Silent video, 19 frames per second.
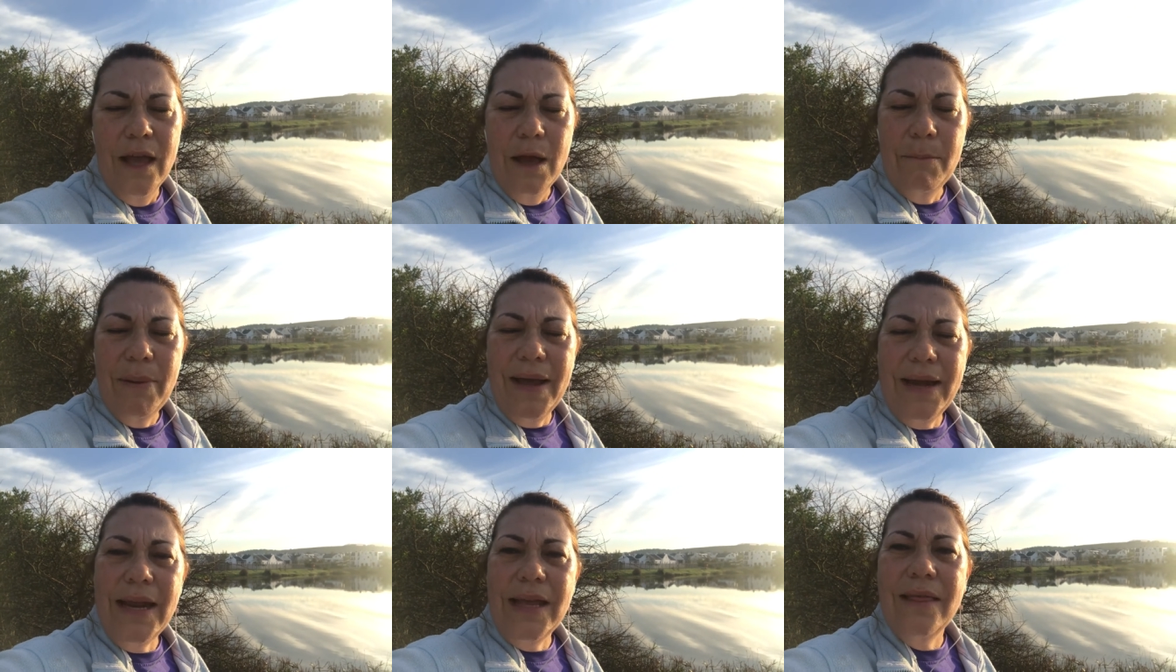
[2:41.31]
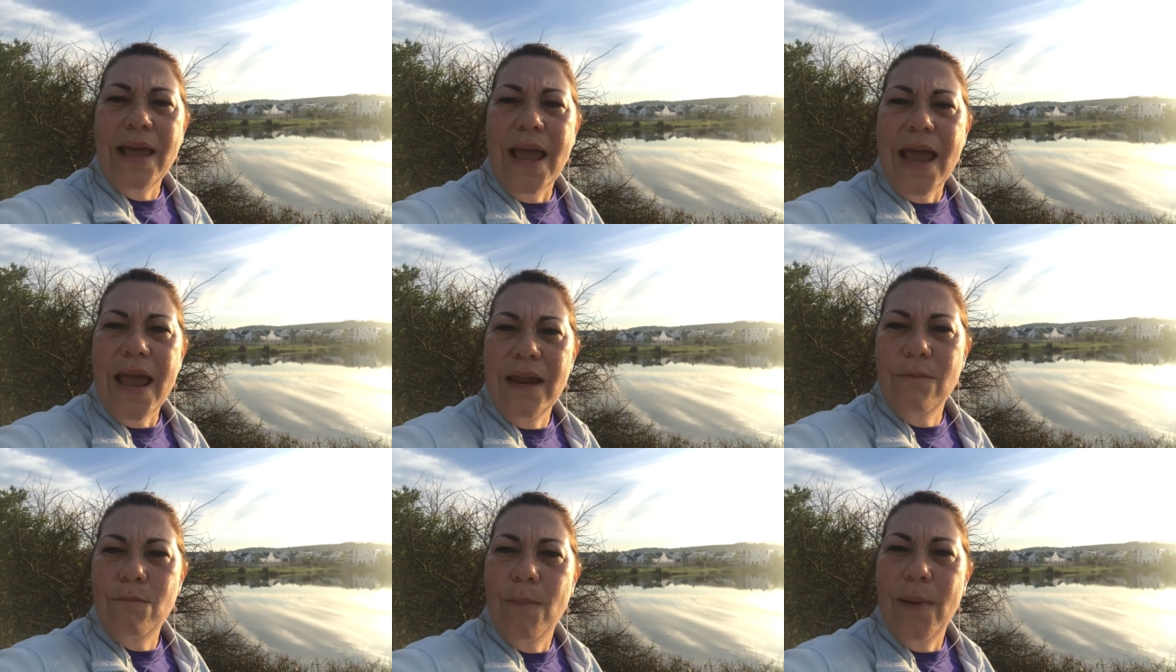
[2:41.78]
but in the
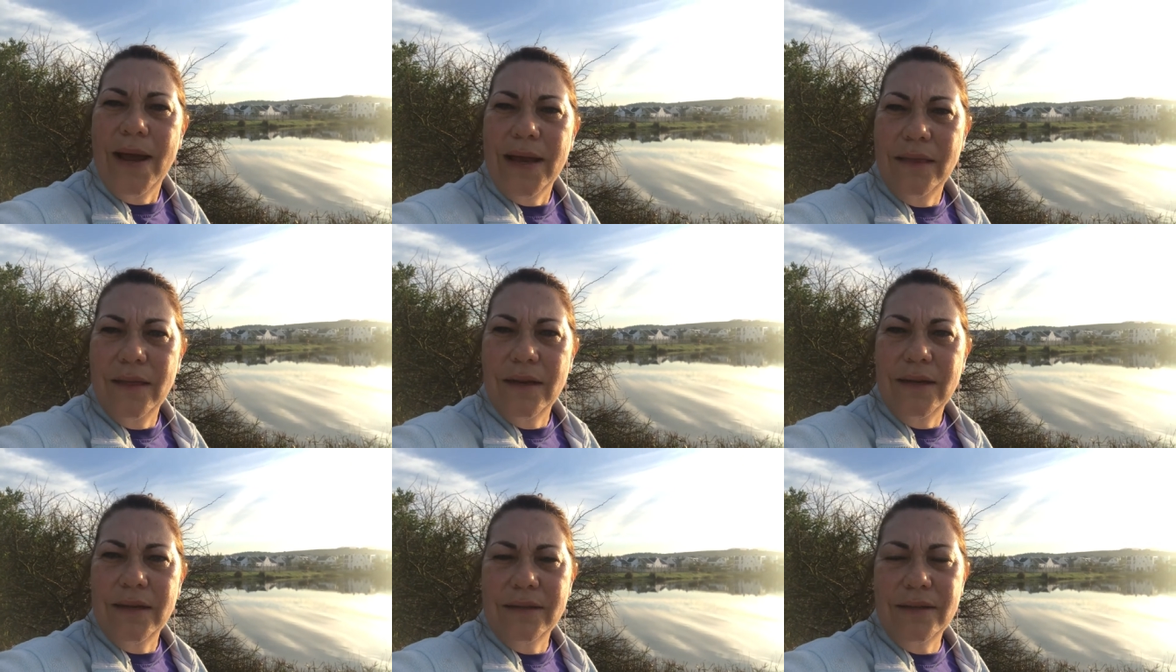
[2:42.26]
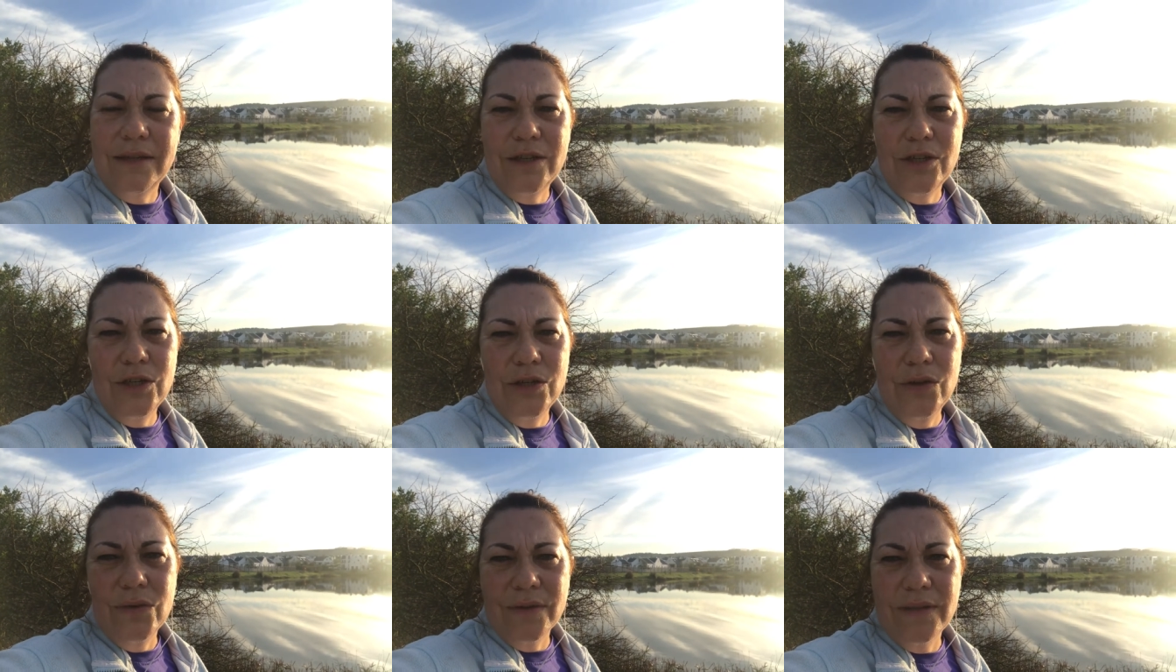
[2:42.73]
end make the
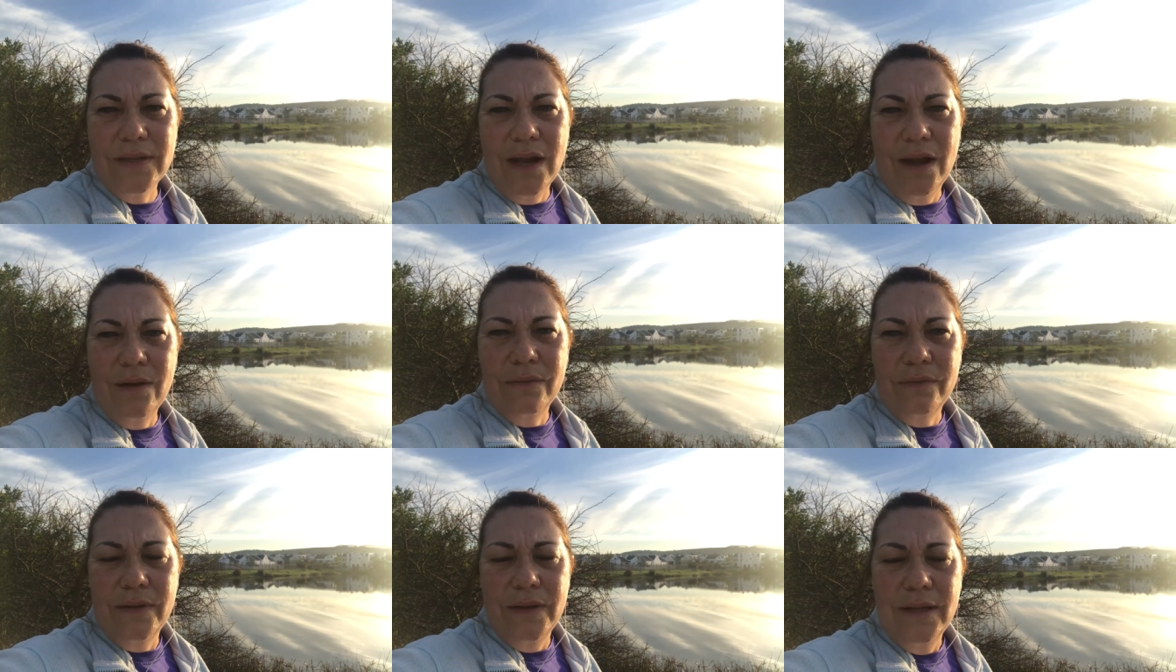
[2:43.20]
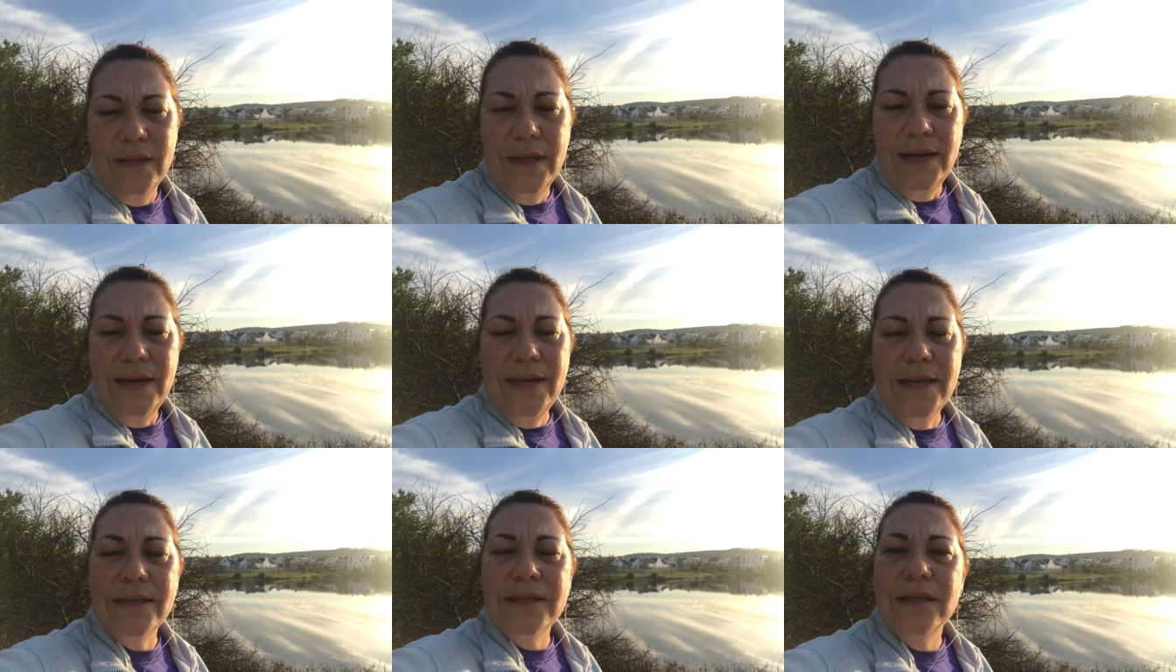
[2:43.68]
decision yourself.
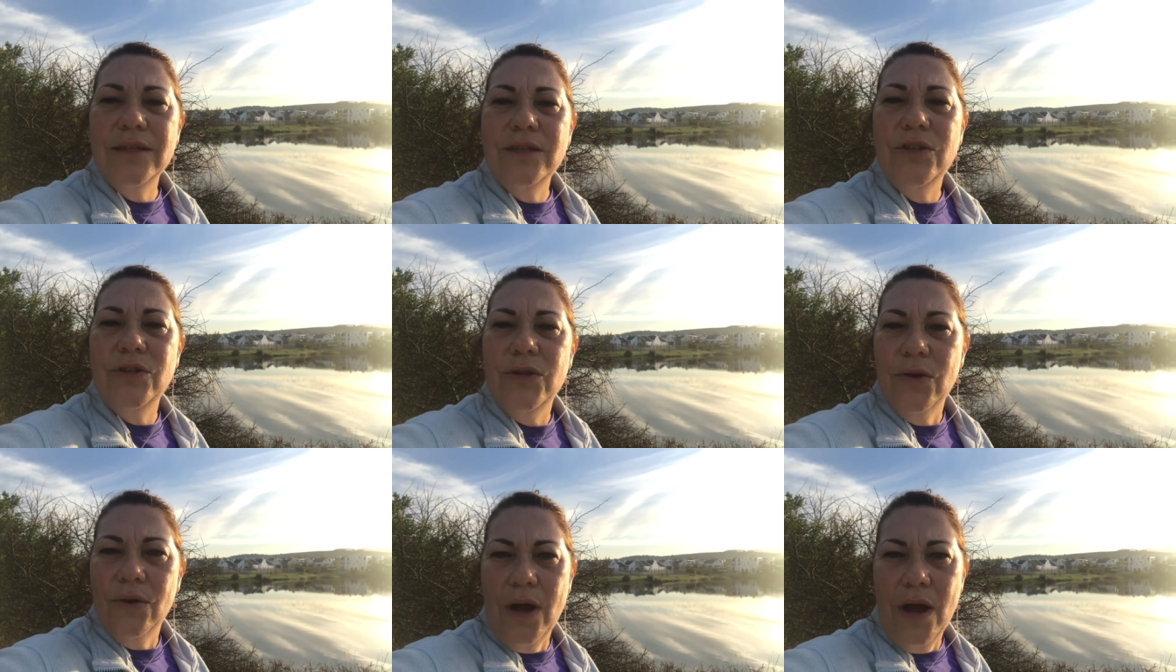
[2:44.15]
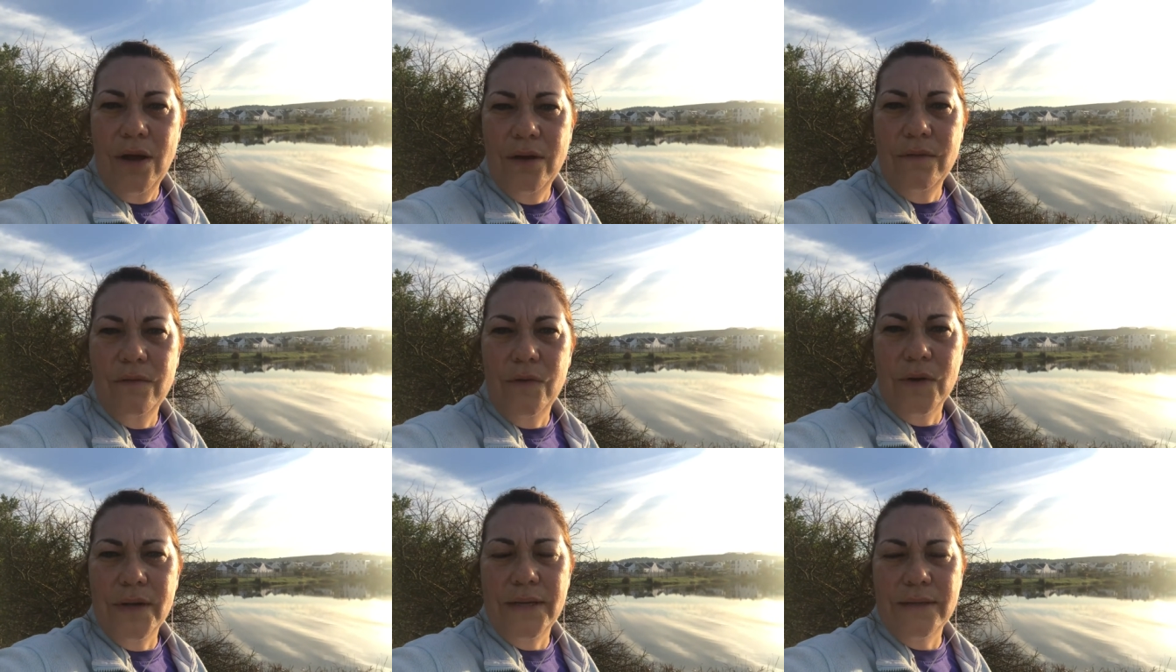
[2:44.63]
Listen to your own
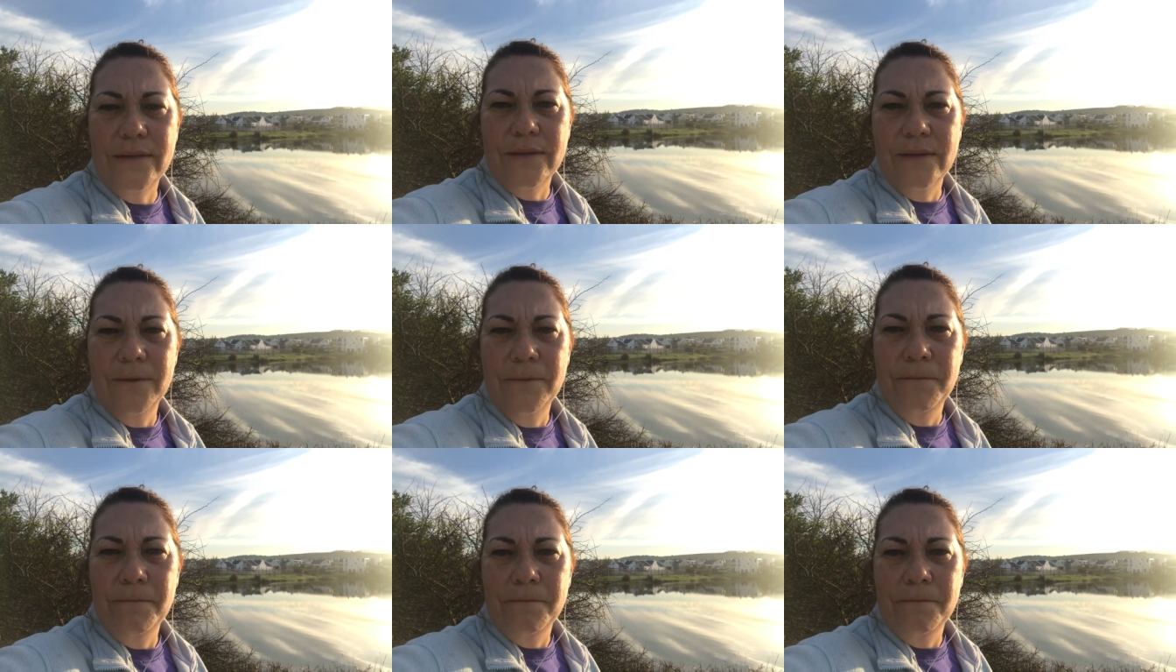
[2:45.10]
voice.